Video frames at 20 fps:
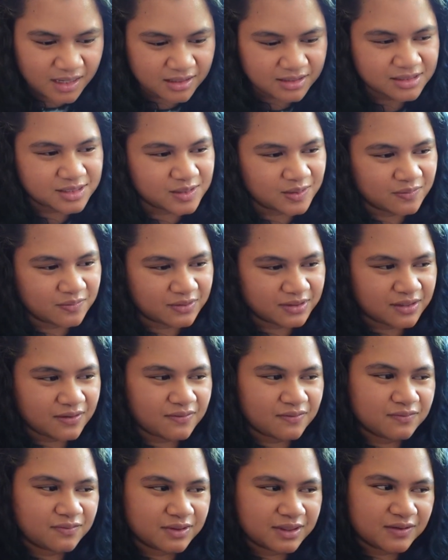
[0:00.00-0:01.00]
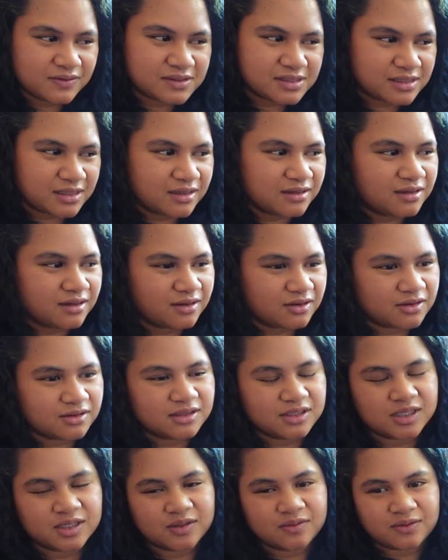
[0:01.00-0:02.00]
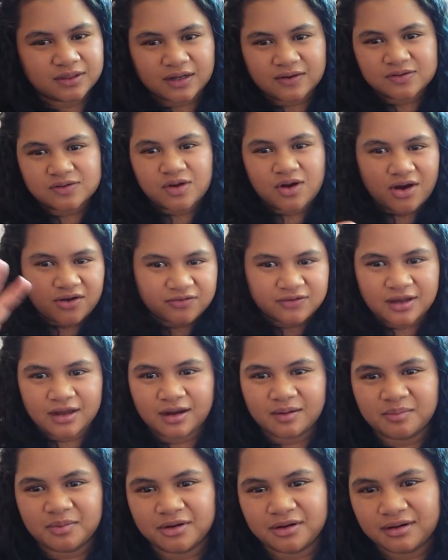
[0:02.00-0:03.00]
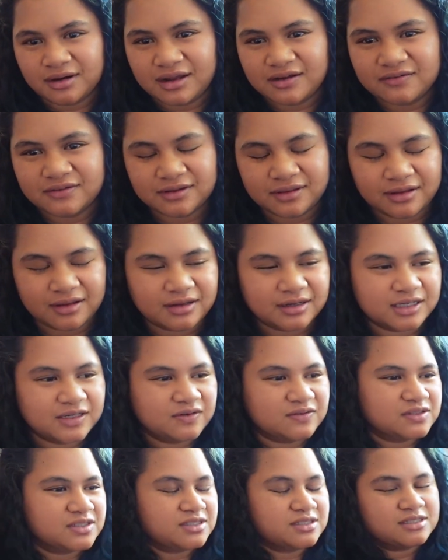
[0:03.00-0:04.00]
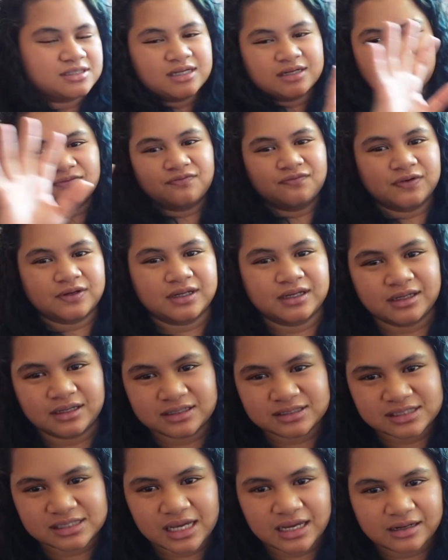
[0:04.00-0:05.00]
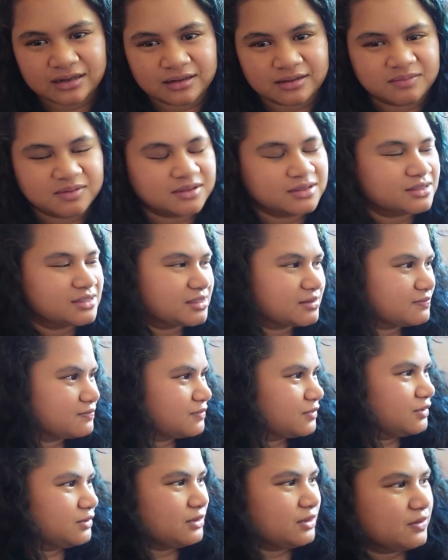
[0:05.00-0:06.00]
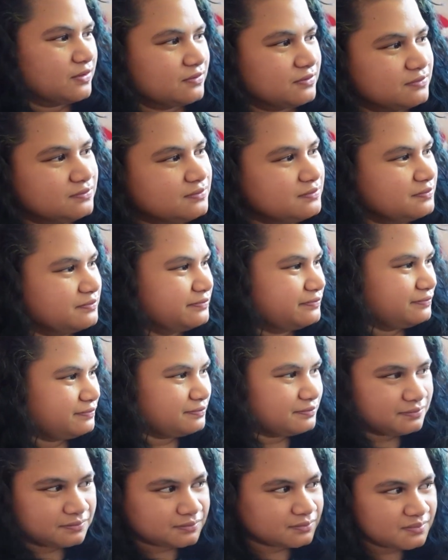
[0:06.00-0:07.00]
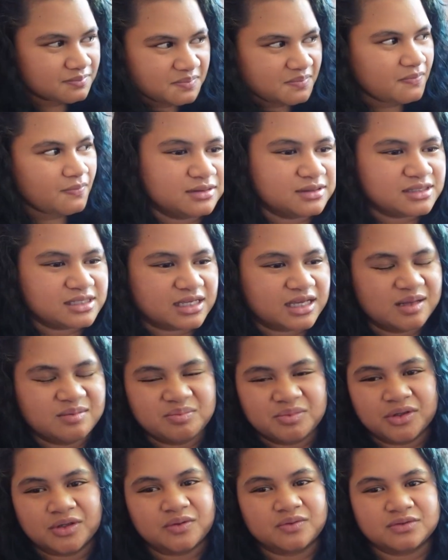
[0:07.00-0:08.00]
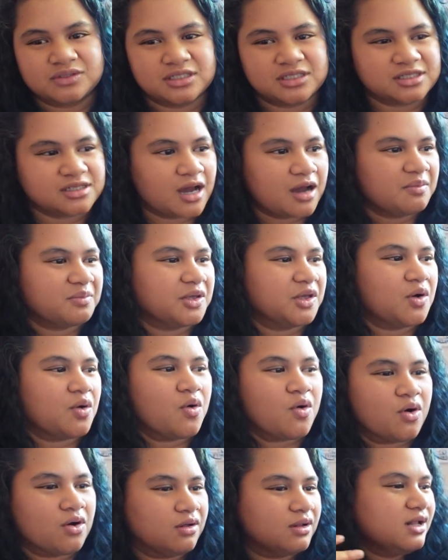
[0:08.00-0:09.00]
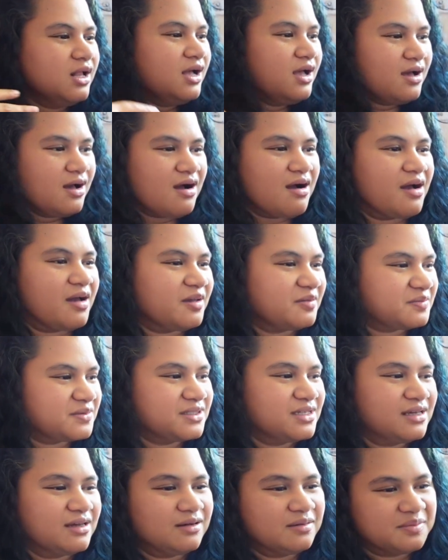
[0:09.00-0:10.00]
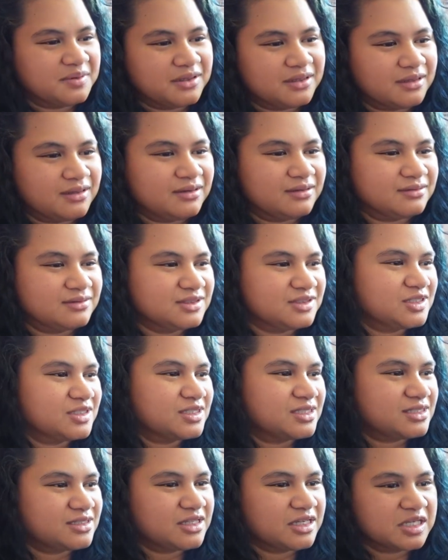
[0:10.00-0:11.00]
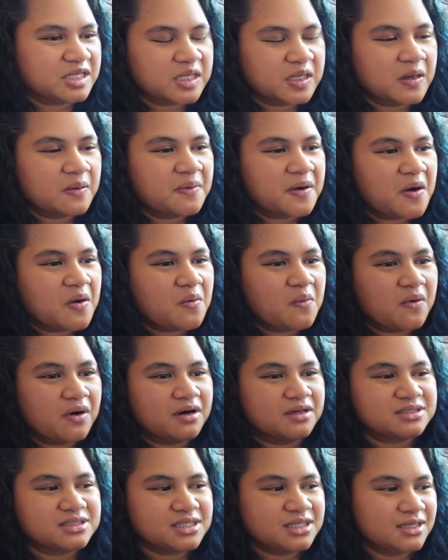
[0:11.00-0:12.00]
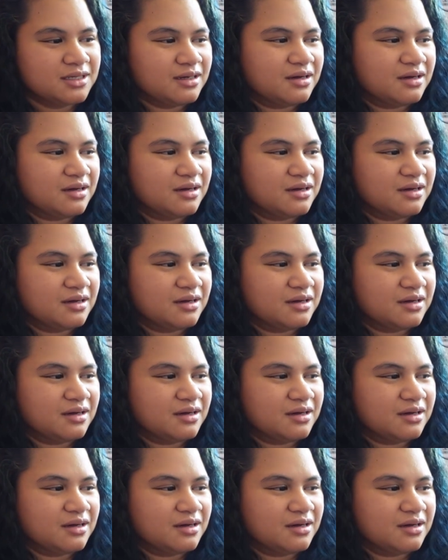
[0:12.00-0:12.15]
so when I was thinking earlier, when I was off camera and everything, and I was just like freaking excited because of, you know, the second book just got me all hyped up and just thinking about what's